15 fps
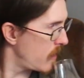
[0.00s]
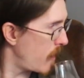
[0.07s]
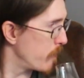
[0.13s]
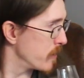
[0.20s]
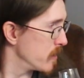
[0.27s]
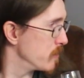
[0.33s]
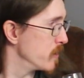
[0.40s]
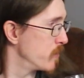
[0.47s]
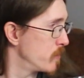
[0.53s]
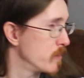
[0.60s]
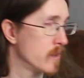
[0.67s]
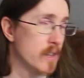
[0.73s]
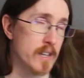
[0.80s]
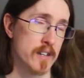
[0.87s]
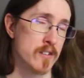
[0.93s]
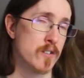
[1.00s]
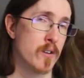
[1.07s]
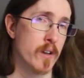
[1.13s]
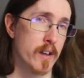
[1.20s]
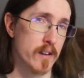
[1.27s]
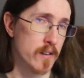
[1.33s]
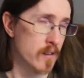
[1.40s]
I'm going to be really
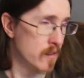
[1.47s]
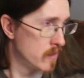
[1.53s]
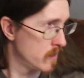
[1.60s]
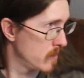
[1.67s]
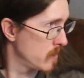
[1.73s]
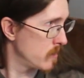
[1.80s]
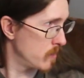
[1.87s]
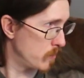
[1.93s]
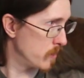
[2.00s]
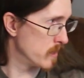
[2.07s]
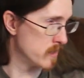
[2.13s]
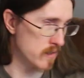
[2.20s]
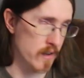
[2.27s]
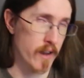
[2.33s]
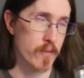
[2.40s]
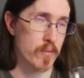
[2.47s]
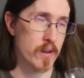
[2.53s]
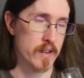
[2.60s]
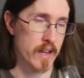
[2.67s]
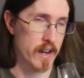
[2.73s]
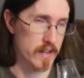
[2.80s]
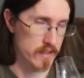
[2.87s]
annoyed when I
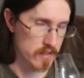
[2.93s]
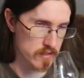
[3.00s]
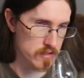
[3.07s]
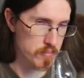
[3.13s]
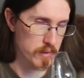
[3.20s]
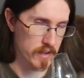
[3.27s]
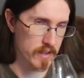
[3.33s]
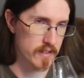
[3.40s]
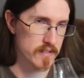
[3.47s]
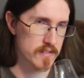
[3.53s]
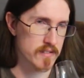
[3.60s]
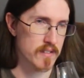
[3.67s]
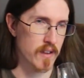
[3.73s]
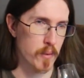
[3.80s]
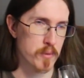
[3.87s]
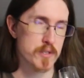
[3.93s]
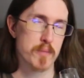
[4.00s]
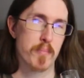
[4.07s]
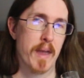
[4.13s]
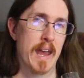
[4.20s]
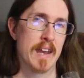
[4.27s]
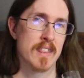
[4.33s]
run out of this because it was a
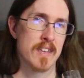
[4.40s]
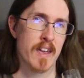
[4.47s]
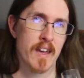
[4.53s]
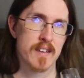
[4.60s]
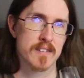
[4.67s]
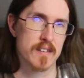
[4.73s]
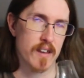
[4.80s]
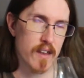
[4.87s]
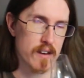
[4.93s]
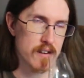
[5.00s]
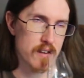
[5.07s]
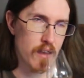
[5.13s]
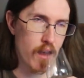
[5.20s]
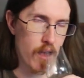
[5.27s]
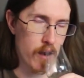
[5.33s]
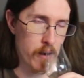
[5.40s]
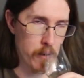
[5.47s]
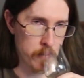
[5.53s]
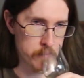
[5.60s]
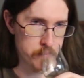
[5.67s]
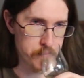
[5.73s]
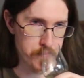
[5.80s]
pain in the ass to get into
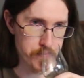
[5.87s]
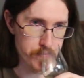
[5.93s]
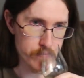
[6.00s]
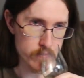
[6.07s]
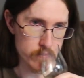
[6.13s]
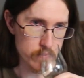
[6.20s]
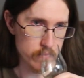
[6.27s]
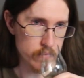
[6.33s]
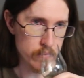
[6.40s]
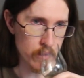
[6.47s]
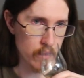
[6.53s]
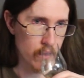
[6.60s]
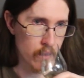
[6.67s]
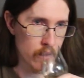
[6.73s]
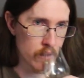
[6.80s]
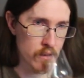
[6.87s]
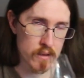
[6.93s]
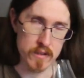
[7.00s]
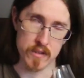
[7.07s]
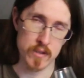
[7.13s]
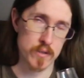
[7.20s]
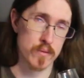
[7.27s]
Canada.
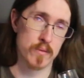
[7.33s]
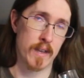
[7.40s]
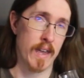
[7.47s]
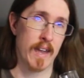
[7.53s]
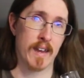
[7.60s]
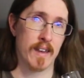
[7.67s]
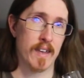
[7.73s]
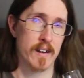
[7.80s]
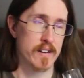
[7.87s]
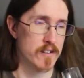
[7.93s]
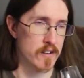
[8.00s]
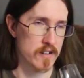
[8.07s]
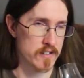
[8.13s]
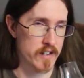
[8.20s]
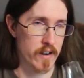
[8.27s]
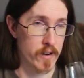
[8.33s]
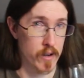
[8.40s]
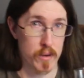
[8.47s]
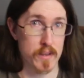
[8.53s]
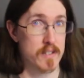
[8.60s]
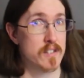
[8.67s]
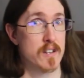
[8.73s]
You can't get it in
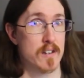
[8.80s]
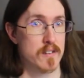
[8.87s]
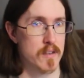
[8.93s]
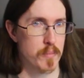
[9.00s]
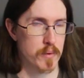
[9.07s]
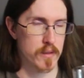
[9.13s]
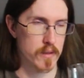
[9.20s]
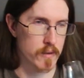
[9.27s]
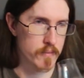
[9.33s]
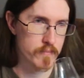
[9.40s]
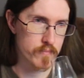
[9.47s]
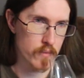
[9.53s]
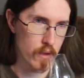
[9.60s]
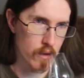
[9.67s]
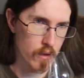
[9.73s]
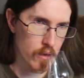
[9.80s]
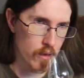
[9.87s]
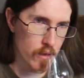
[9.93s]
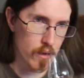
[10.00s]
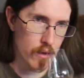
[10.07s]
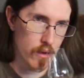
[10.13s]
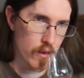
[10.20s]
Ontario, at least not typically.
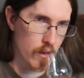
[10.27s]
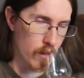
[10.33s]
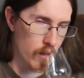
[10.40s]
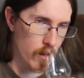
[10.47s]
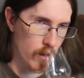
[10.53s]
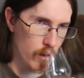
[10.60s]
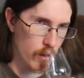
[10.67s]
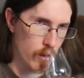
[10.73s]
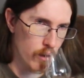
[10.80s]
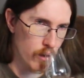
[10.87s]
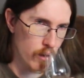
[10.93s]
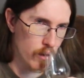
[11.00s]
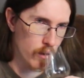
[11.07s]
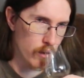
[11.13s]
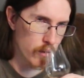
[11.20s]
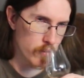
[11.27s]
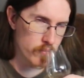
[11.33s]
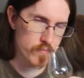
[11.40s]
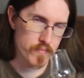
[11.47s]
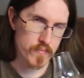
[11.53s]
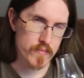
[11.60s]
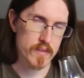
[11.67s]

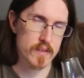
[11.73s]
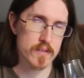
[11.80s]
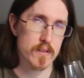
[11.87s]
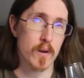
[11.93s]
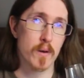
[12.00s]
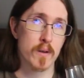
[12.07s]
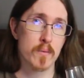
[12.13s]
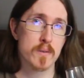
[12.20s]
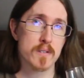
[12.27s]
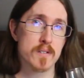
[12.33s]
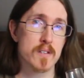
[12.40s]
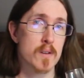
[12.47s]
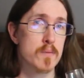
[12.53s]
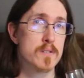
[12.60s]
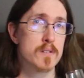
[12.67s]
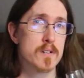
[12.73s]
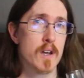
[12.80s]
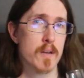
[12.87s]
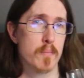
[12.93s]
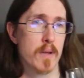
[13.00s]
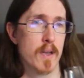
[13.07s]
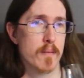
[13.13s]
So it was a
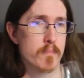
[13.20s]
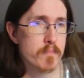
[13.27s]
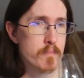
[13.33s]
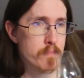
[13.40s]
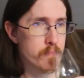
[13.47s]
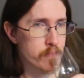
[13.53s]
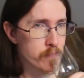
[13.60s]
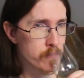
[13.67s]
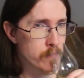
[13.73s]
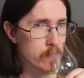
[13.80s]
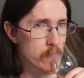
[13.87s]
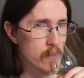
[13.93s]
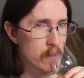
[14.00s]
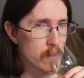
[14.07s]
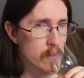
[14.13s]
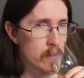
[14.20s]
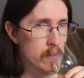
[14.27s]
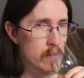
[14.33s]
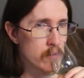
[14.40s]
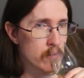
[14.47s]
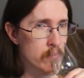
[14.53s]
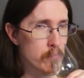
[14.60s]
giant pain,
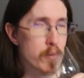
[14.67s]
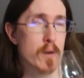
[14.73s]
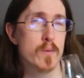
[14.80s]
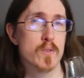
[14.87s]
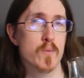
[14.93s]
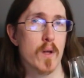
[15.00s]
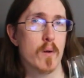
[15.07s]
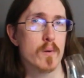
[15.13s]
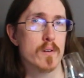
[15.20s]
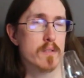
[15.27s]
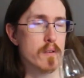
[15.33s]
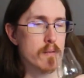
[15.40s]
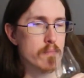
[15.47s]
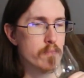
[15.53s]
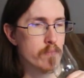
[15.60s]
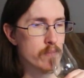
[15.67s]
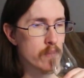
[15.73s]
but it was well worth it.